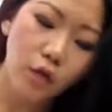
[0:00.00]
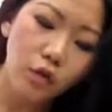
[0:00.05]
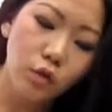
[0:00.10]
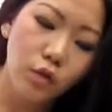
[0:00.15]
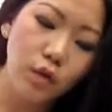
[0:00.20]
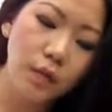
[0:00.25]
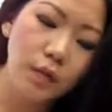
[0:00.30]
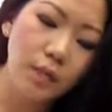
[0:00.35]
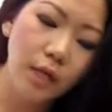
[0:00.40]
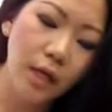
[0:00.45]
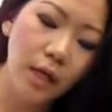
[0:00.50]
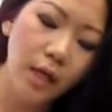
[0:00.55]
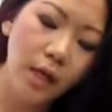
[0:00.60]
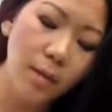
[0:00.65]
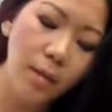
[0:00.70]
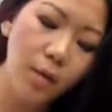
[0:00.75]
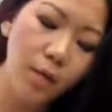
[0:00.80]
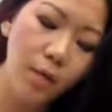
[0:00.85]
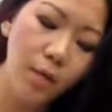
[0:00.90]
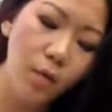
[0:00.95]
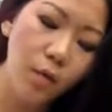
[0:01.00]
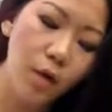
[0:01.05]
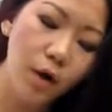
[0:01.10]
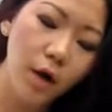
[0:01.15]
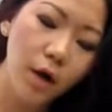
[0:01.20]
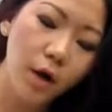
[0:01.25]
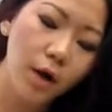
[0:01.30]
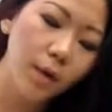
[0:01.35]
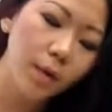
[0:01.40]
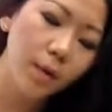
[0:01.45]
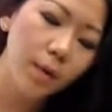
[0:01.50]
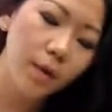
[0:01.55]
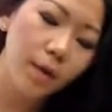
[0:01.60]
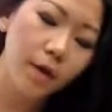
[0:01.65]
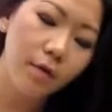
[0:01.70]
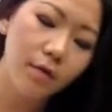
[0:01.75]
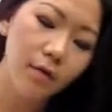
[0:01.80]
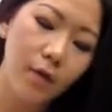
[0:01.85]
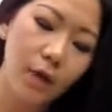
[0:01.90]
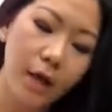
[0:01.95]
So the Sunday before or
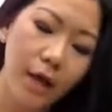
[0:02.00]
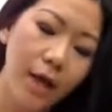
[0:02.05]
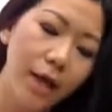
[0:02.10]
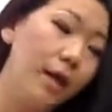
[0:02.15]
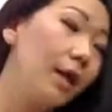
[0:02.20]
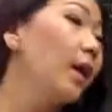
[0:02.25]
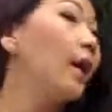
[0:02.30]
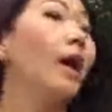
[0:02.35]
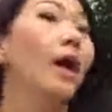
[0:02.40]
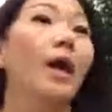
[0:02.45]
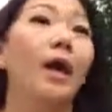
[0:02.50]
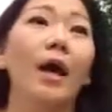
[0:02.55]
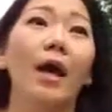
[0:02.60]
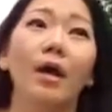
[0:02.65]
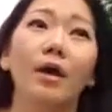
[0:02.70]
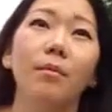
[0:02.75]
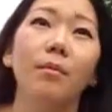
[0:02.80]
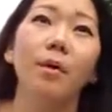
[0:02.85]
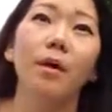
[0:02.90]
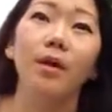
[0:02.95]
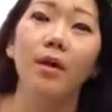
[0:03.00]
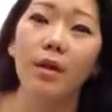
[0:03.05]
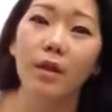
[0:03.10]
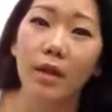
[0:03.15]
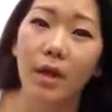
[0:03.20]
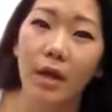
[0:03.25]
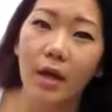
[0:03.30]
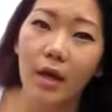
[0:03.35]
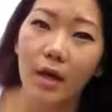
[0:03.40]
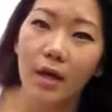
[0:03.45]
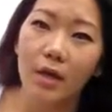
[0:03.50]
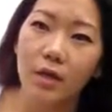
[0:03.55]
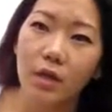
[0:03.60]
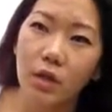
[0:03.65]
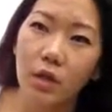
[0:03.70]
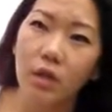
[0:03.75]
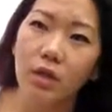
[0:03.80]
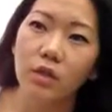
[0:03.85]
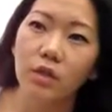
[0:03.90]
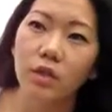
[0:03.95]
whatever, I, I had in my heart, like I'm gonna
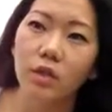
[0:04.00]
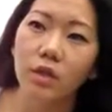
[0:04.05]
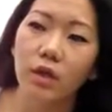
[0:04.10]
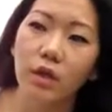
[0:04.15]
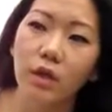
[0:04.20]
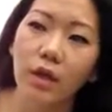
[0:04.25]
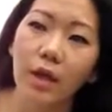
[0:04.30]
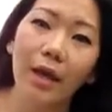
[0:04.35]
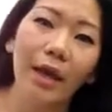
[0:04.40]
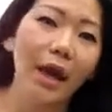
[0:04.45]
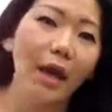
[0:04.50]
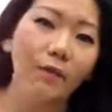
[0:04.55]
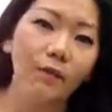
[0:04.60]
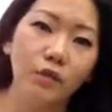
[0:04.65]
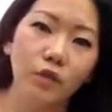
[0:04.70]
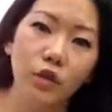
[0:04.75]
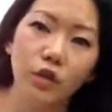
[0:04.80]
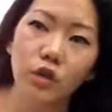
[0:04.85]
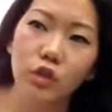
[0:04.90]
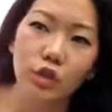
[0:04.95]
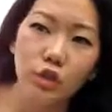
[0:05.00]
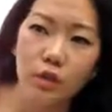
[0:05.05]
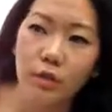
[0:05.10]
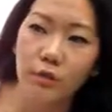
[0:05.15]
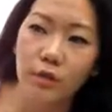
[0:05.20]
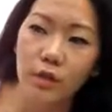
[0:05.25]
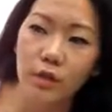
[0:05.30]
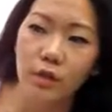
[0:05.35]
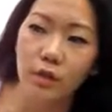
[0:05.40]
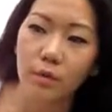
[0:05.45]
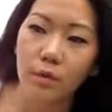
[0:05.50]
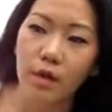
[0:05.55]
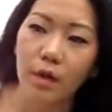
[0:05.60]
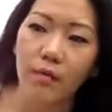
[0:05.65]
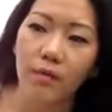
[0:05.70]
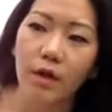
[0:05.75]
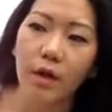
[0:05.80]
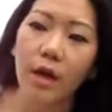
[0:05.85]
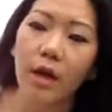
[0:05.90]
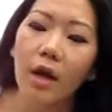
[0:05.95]
talk to her like after service or
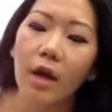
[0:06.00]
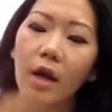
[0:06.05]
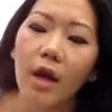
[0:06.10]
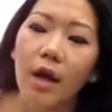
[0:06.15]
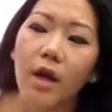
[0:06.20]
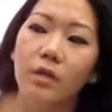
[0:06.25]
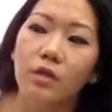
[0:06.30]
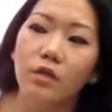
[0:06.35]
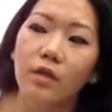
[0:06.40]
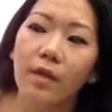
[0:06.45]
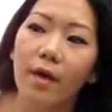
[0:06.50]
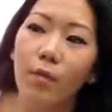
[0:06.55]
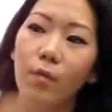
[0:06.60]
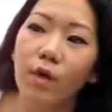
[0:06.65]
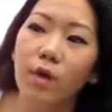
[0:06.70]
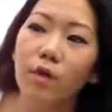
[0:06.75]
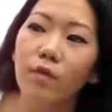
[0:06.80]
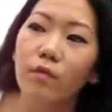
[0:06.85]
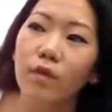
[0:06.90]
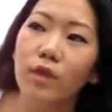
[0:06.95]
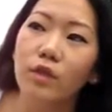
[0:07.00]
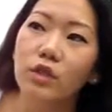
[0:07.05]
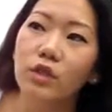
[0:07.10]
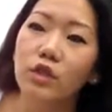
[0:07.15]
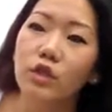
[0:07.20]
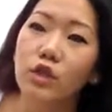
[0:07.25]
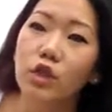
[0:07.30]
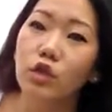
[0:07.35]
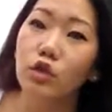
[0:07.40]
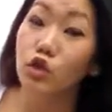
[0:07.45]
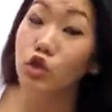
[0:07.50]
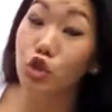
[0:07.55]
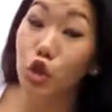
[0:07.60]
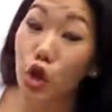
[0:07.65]
whatever, so that we can register.